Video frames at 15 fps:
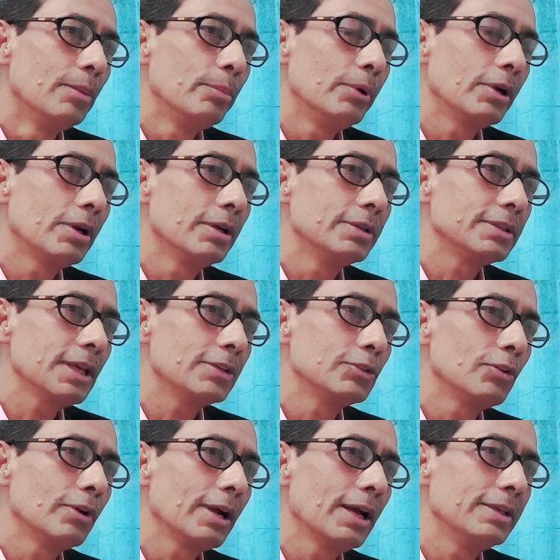because as
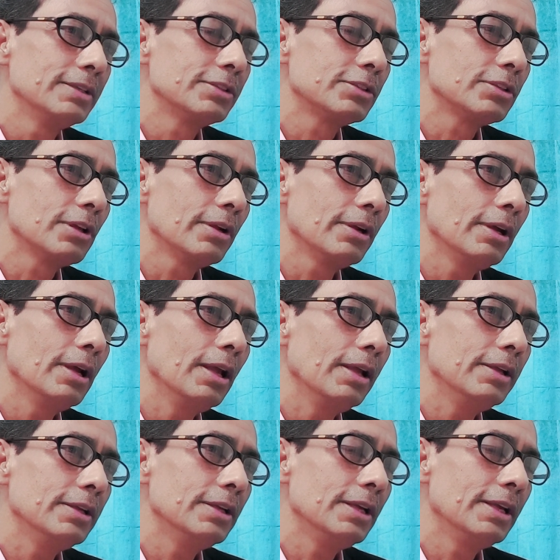long as
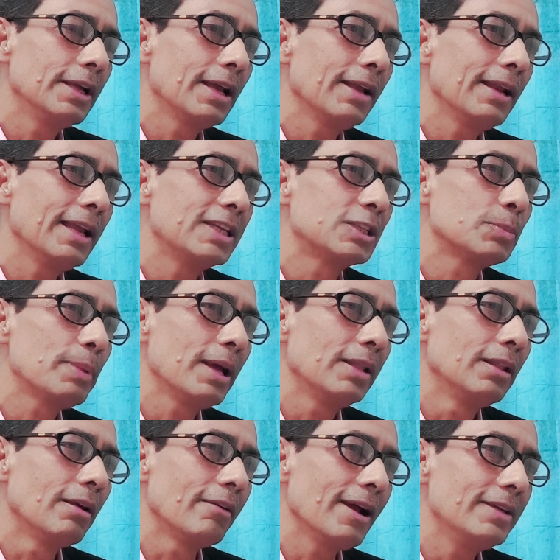he can expand
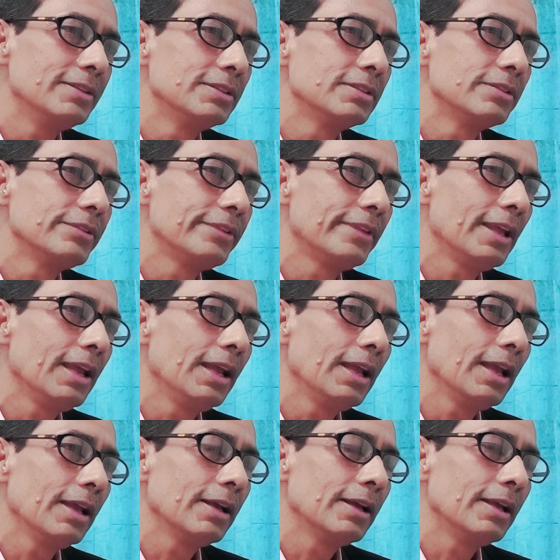the horizons of his
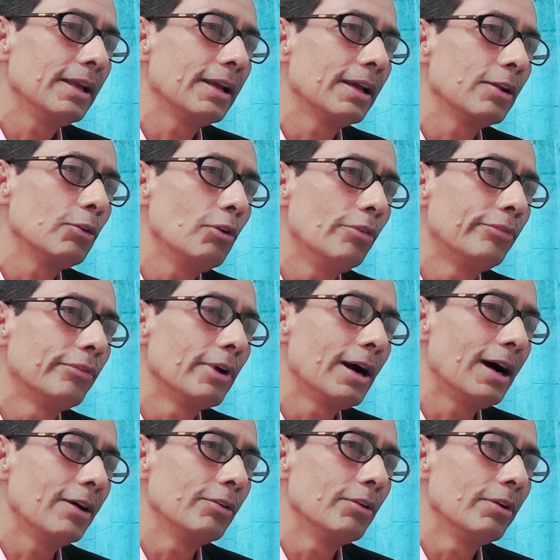thinking, he can go for
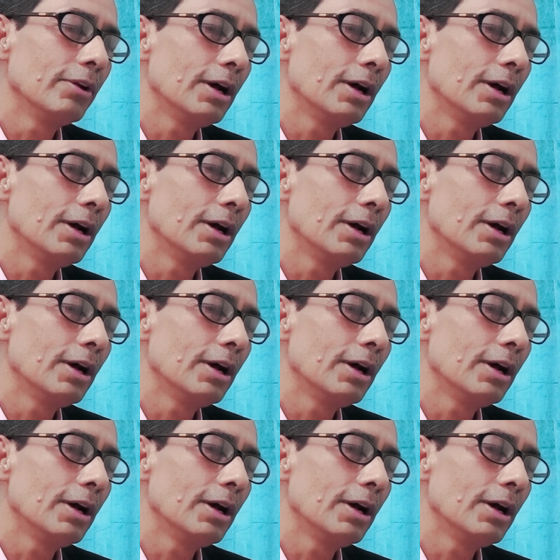high